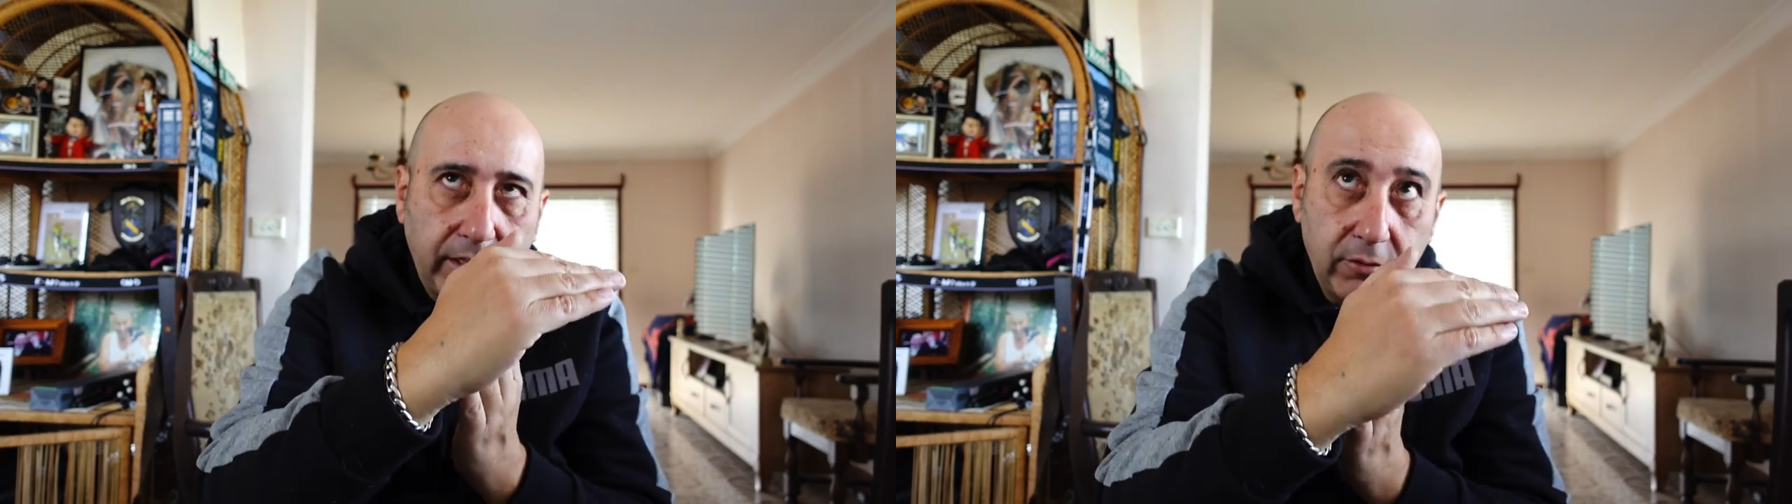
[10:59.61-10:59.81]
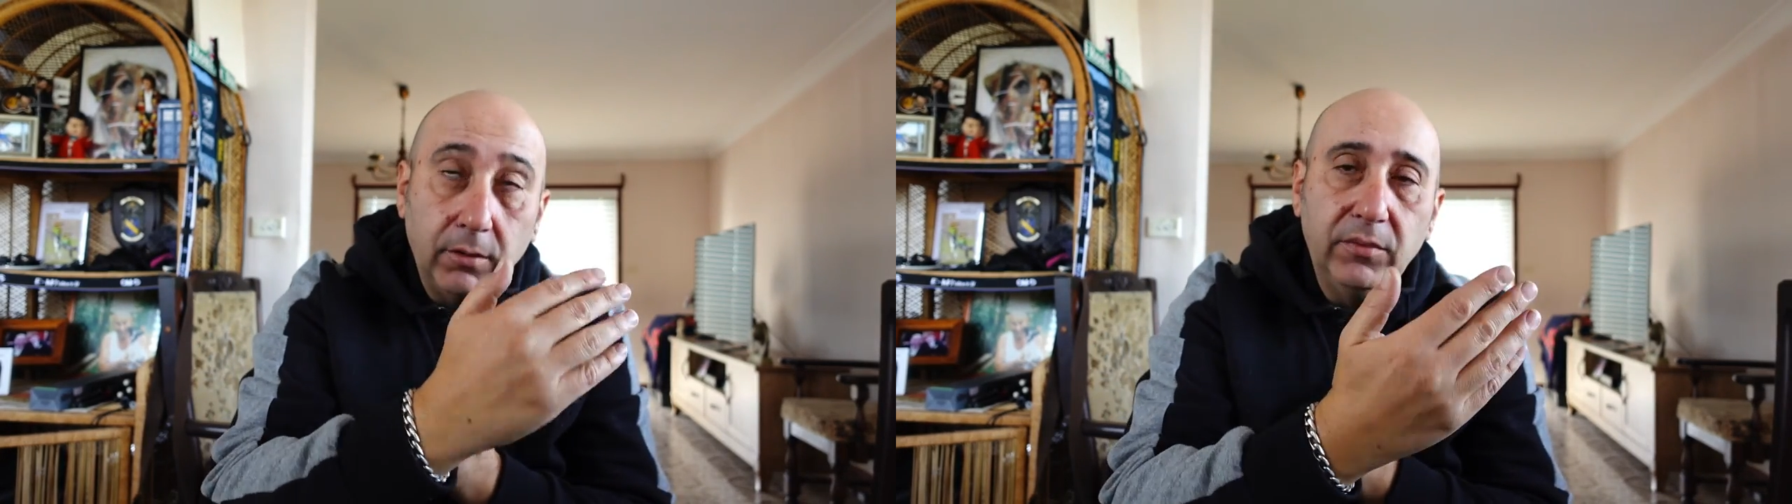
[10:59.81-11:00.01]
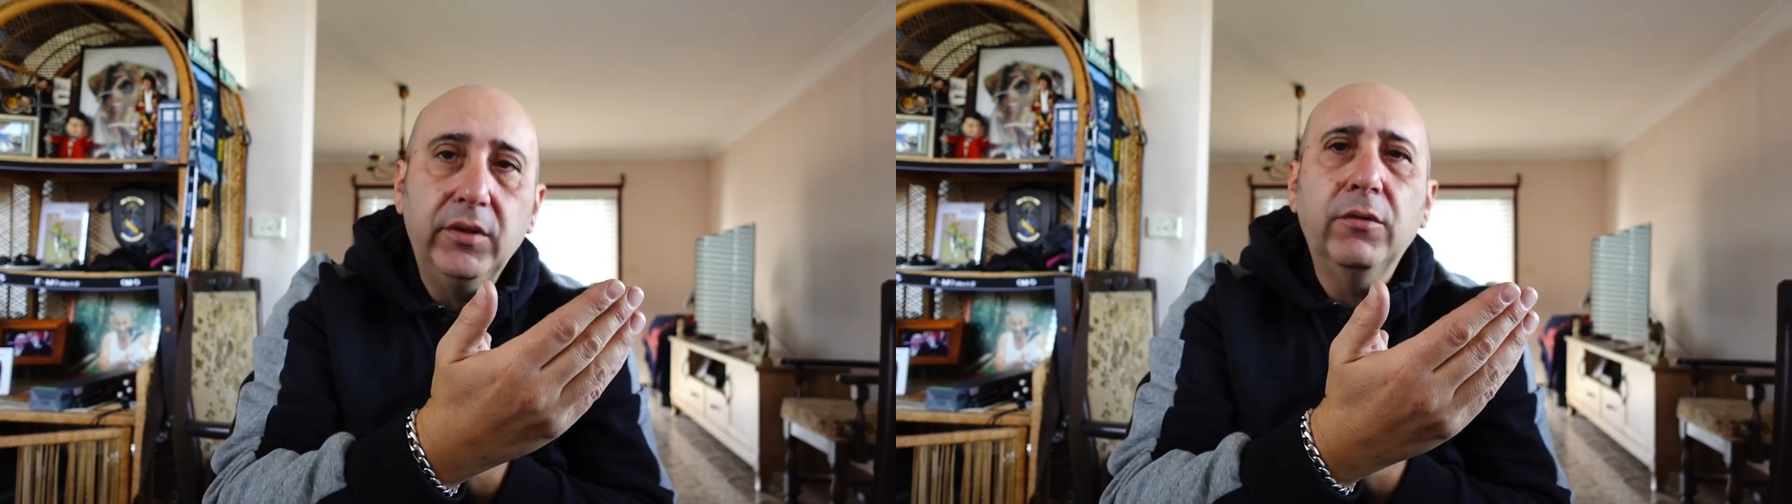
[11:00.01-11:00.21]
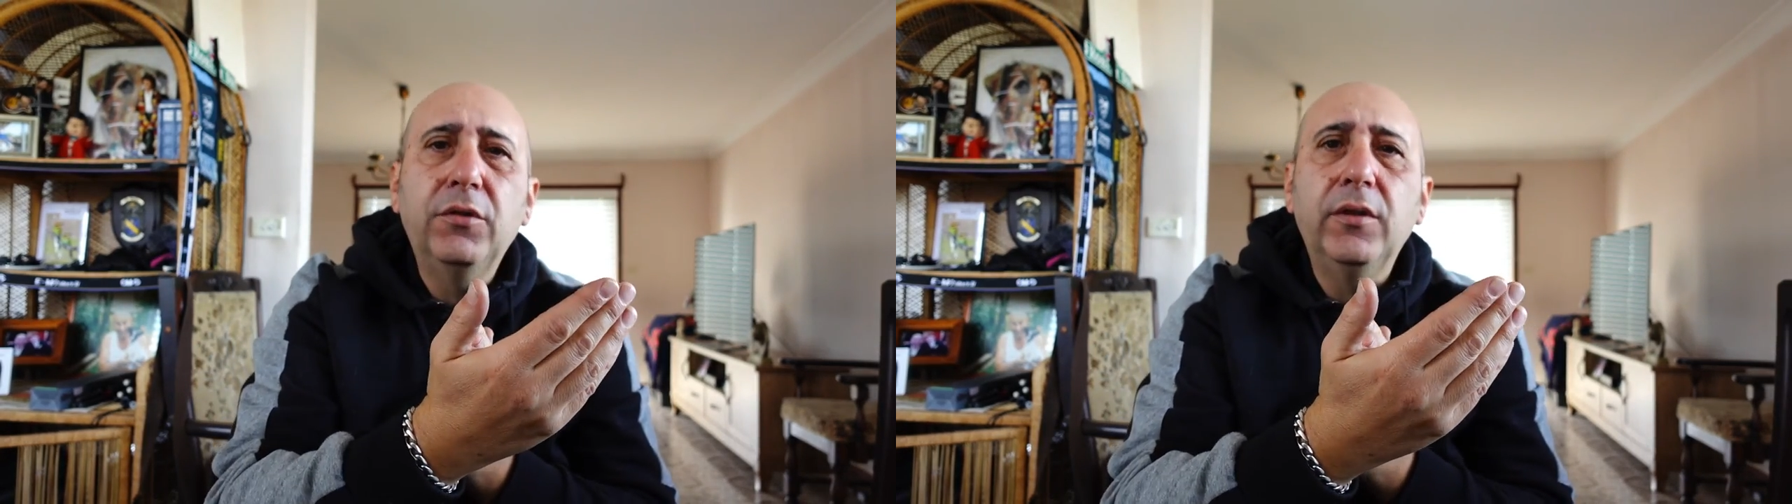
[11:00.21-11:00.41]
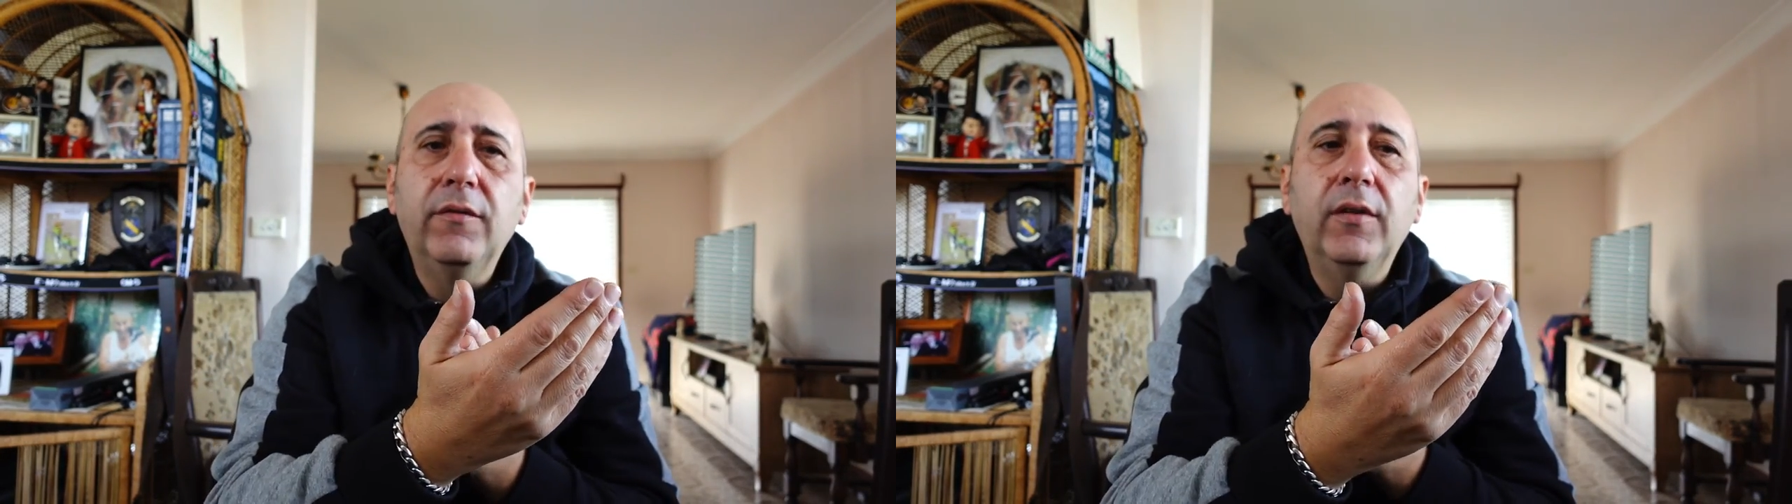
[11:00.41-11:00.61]
They call them tilt
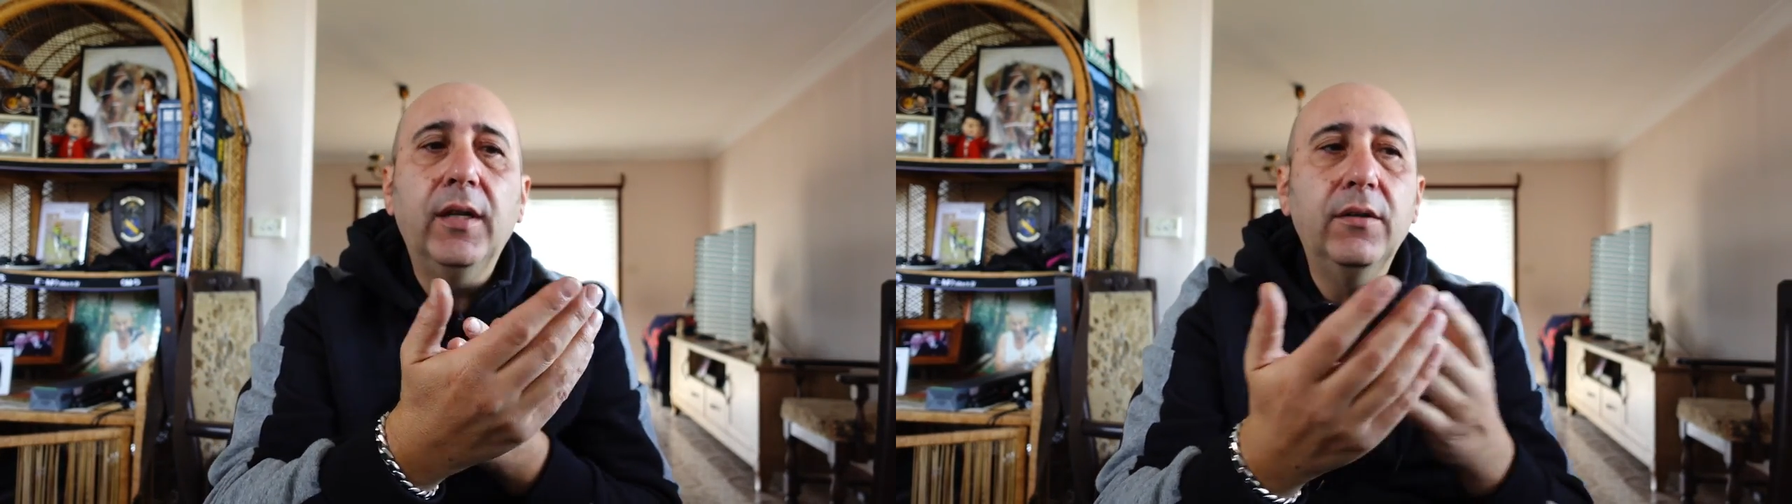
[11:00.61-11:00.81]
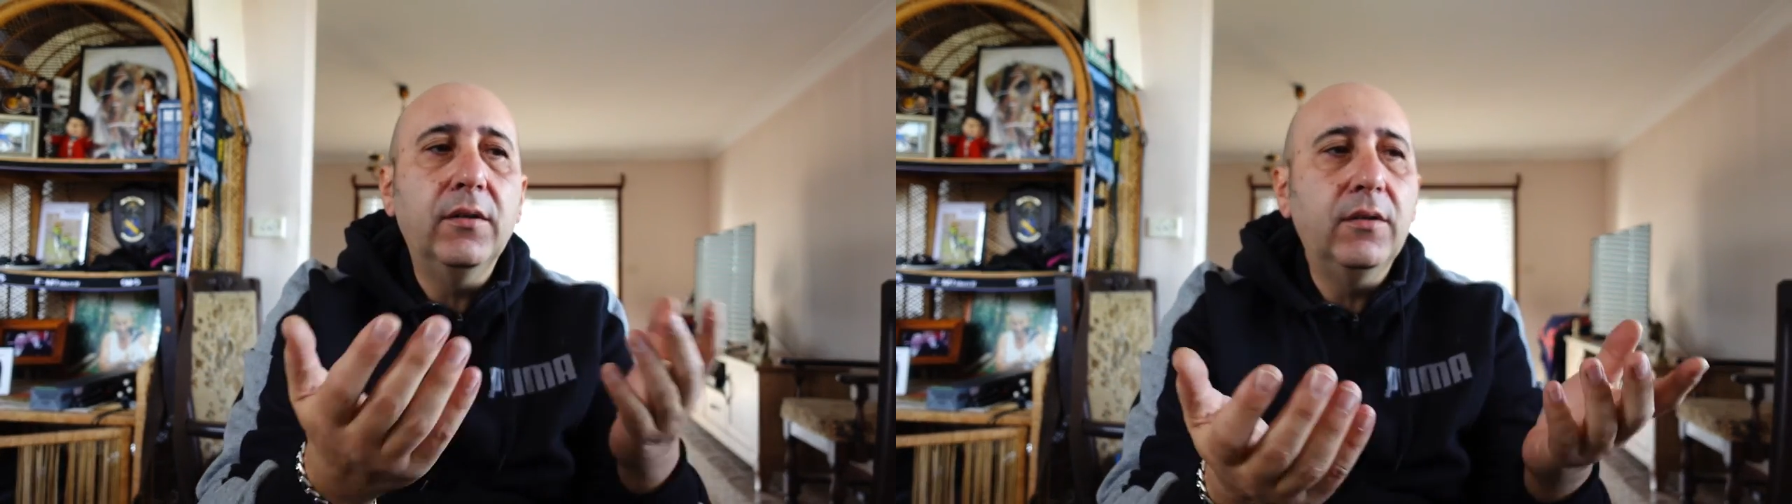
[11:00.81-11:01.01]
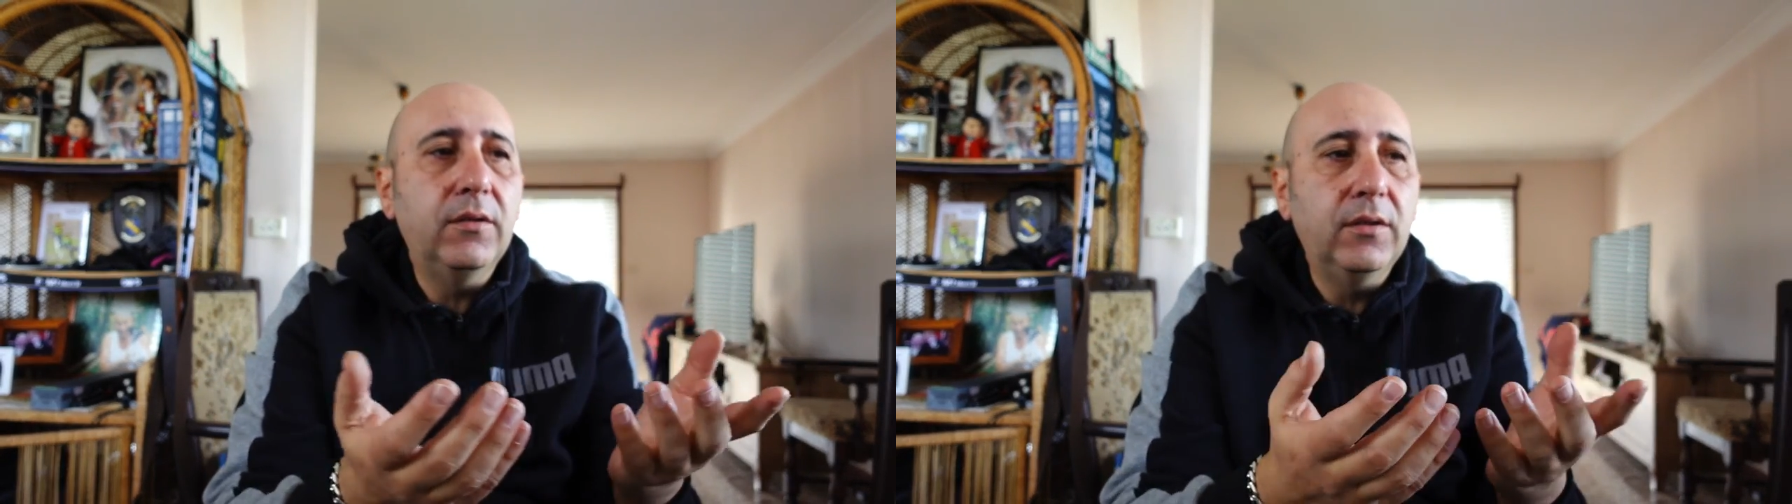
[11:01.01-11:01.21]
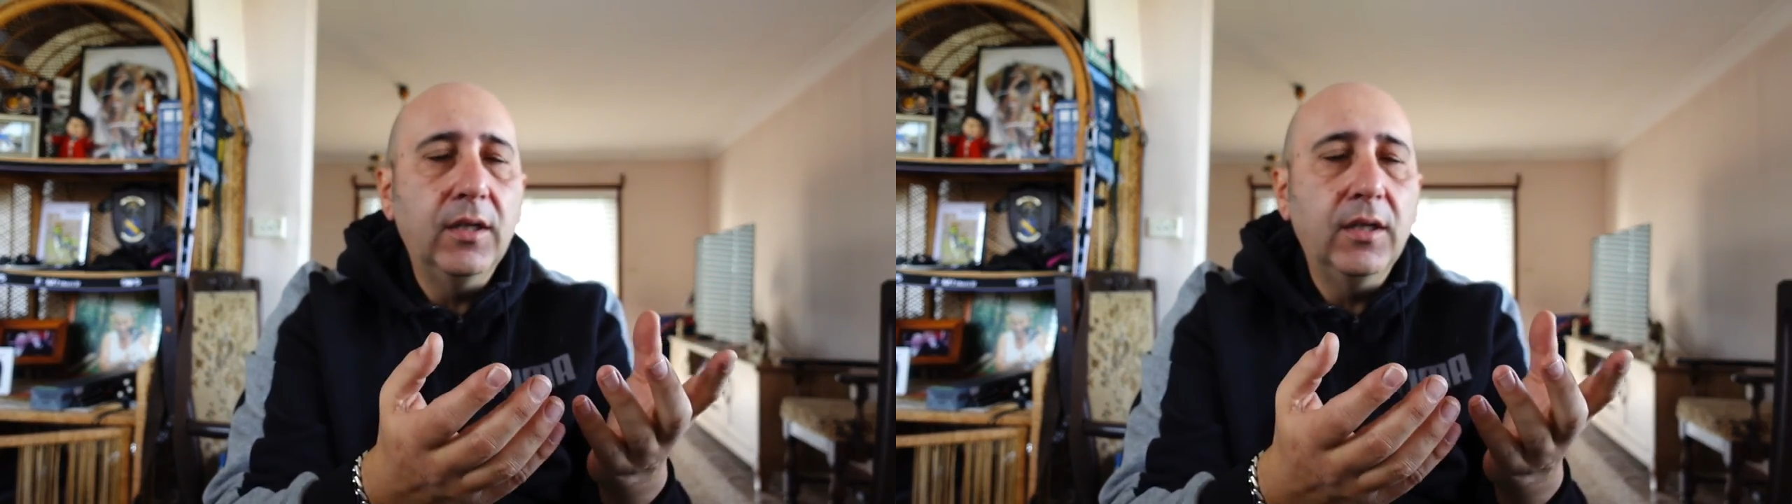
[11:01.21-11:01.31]
shift lenses.